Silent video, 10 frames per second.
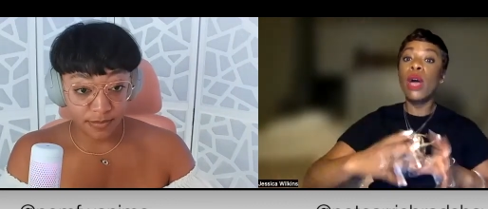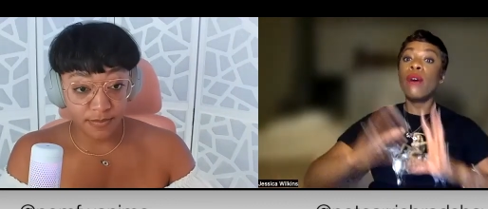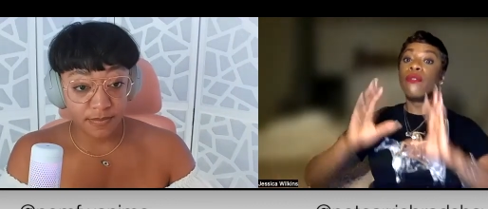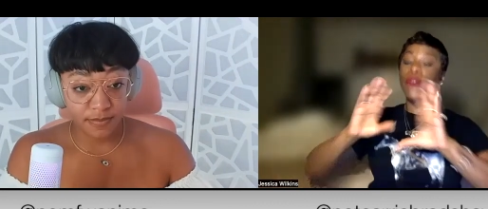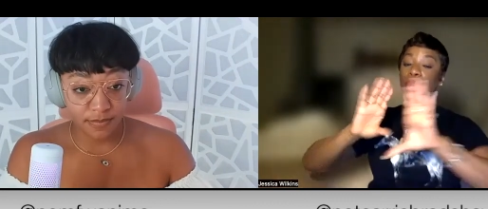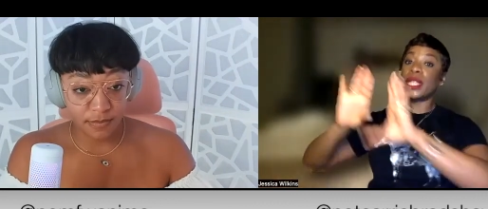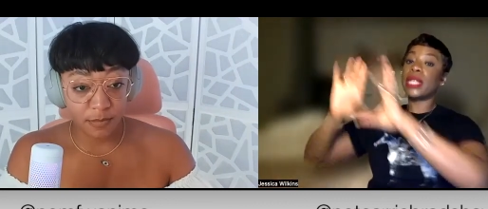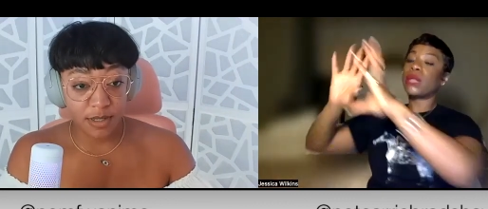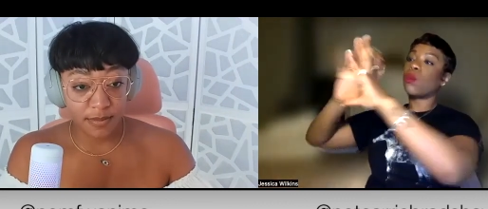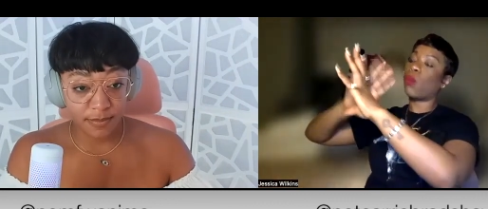Speaker 1: versus
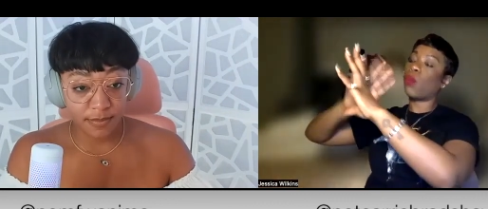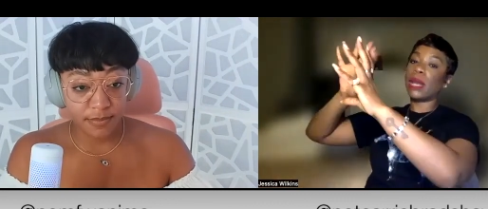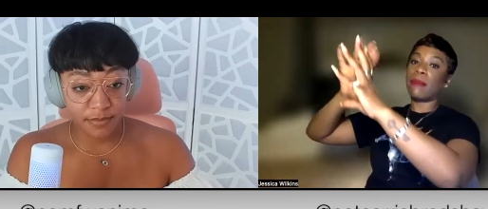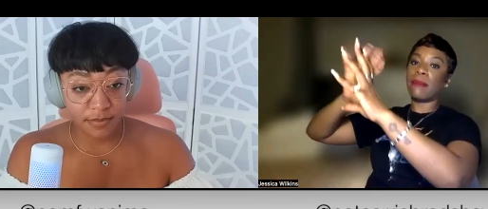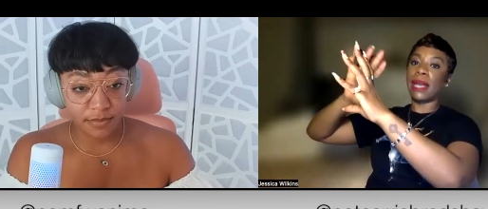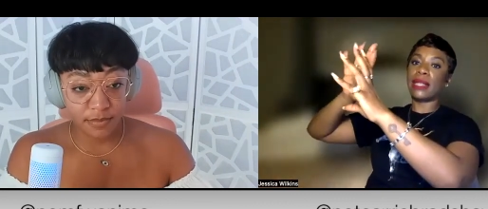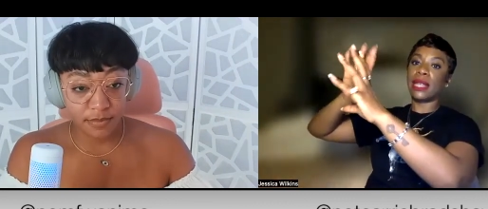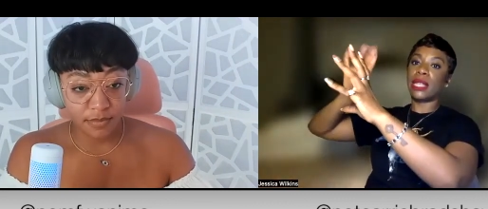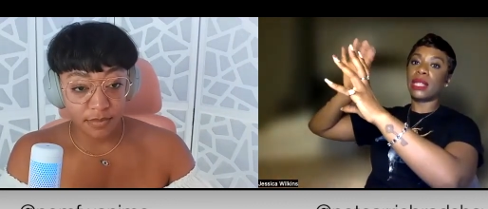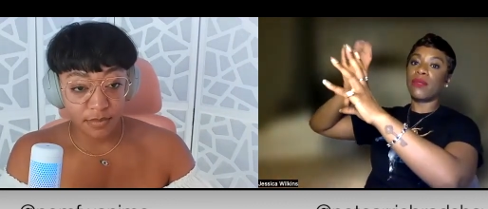right. what it made
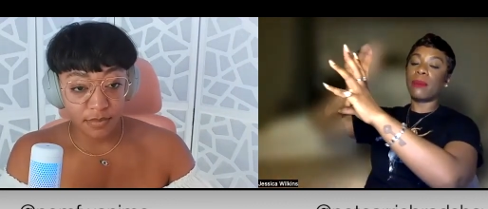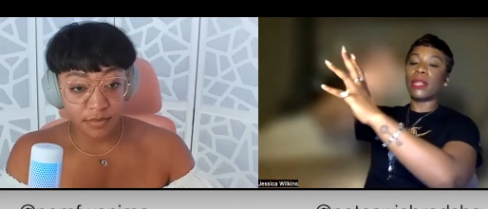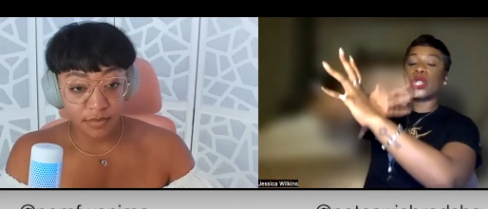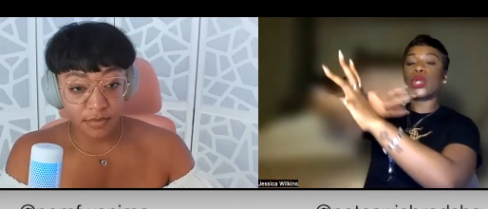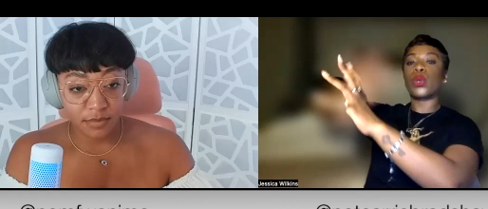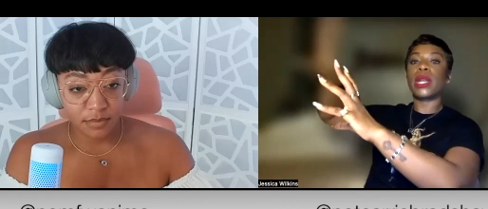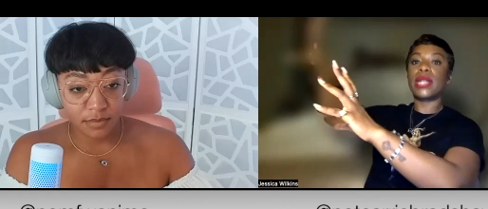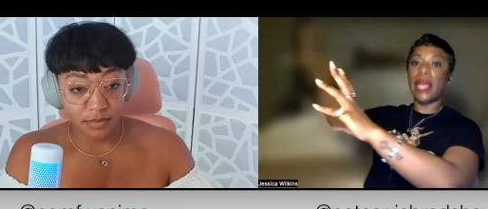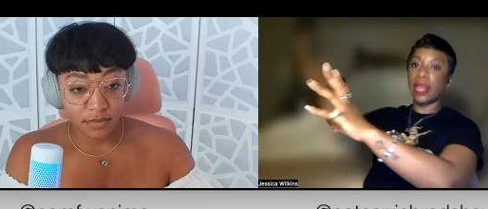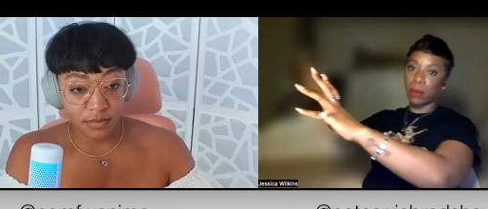sense from a
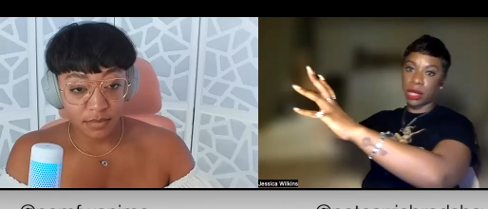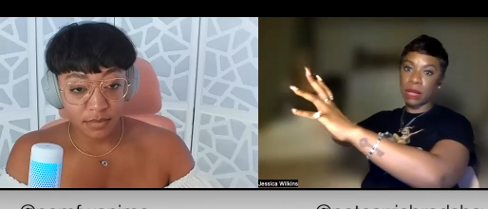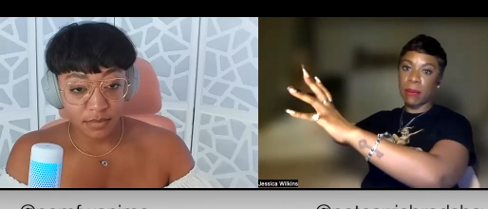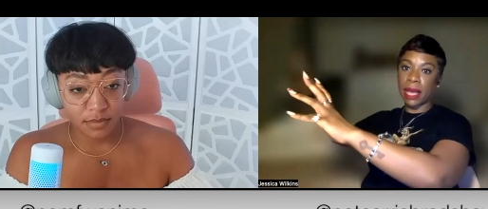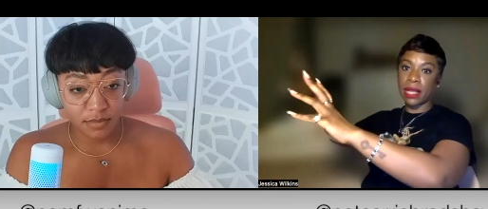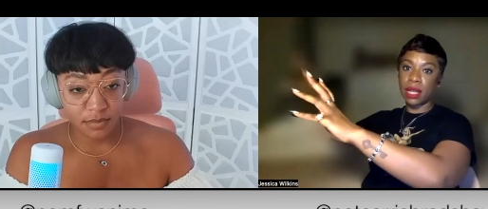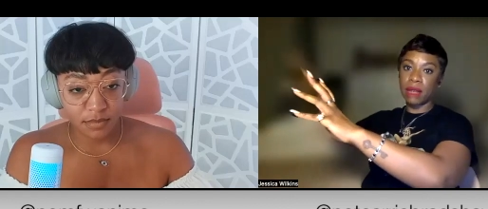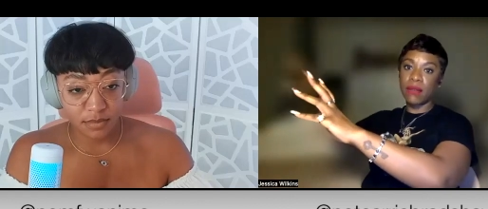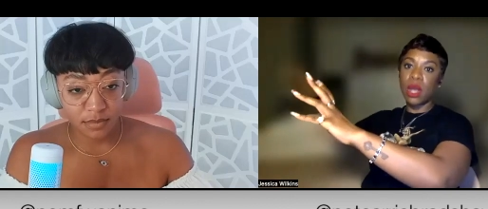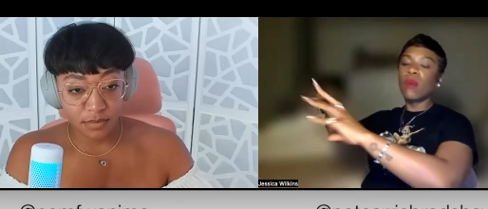storytelling perspective,
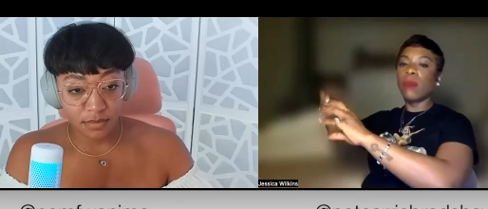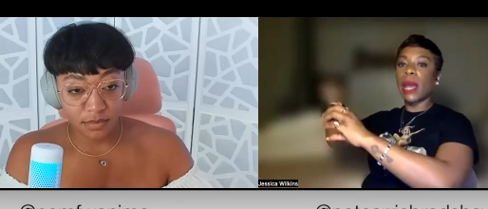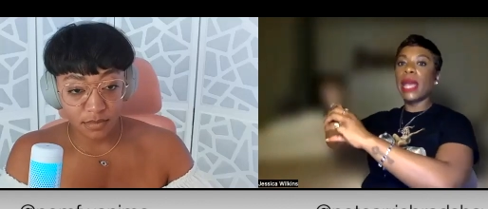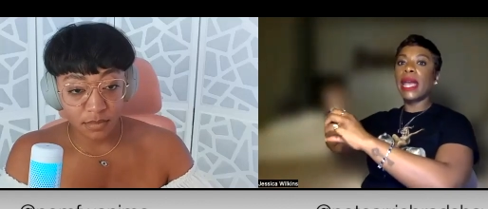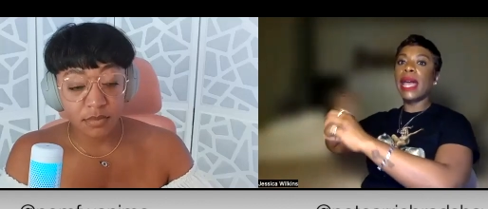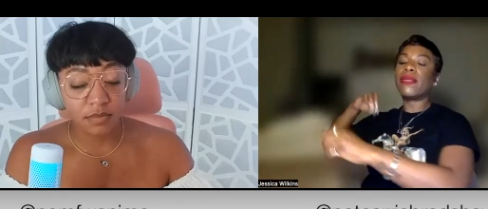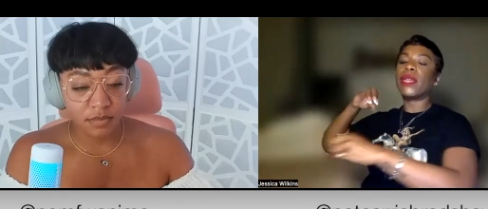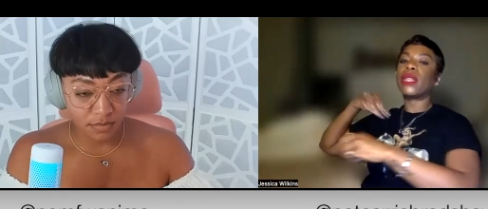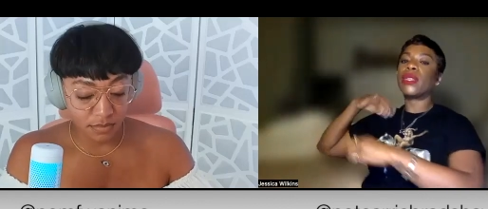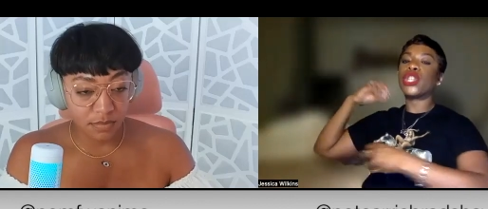right? Mm-hmm. And the,
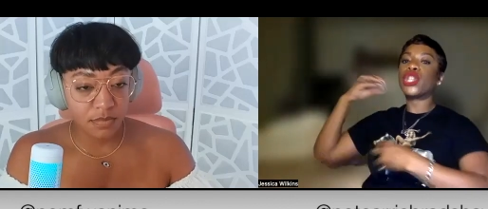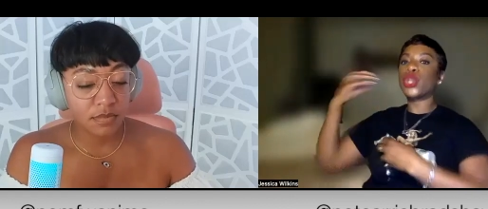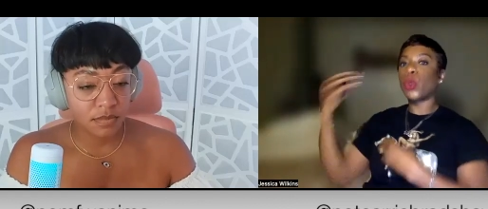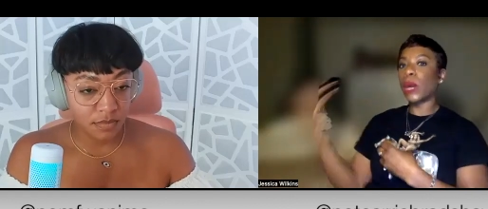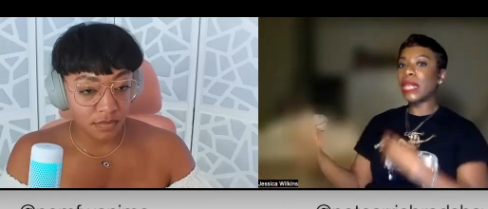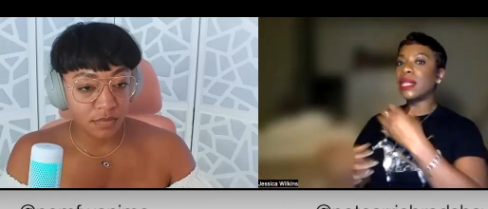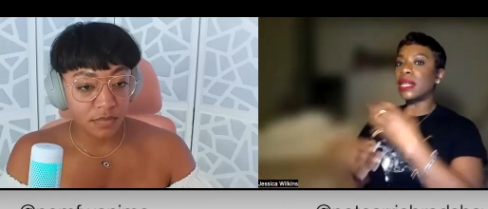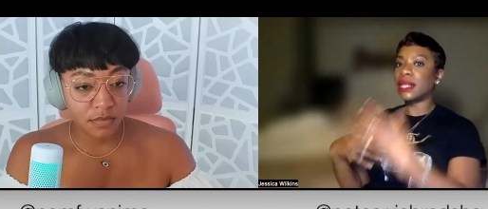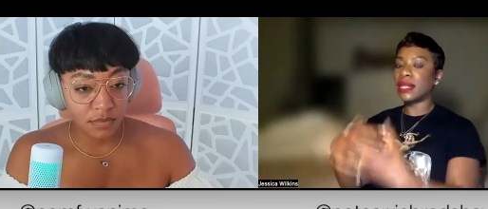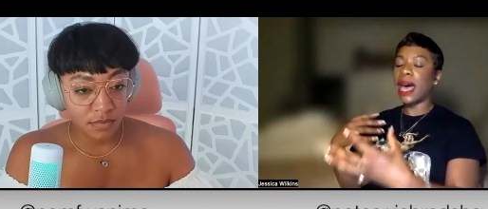the choices
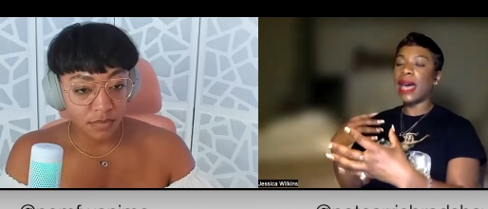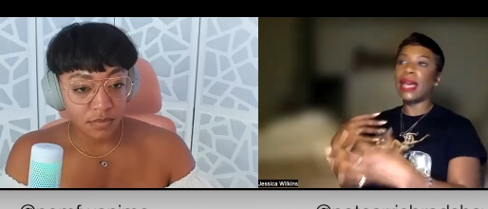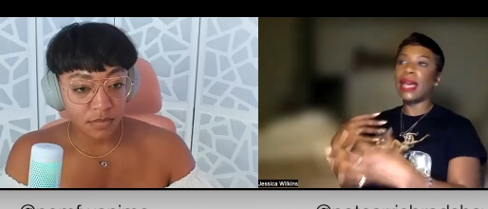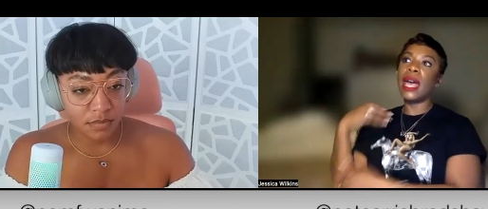that